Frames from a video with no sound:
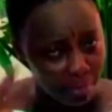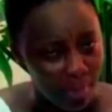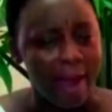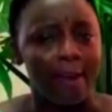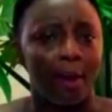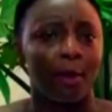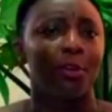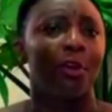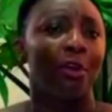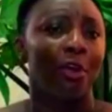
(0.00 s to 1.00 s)

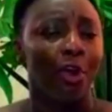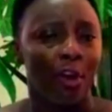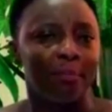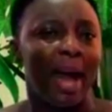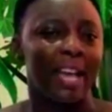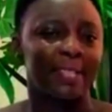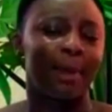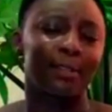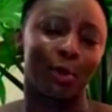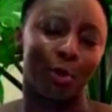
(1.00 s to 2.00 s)
background of my
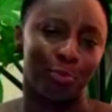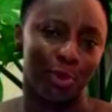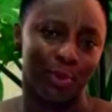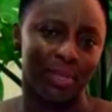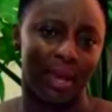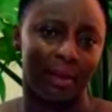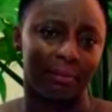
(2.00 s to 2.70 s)
husband's computer.